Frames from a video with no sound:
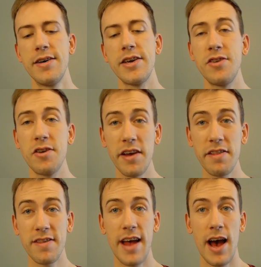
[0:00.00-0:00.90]
You do get
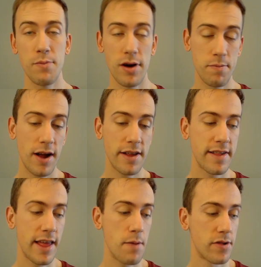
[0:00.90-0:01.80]
Stab on Body
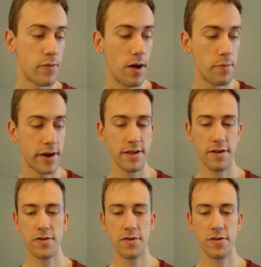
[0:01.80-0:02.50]
Slam as well because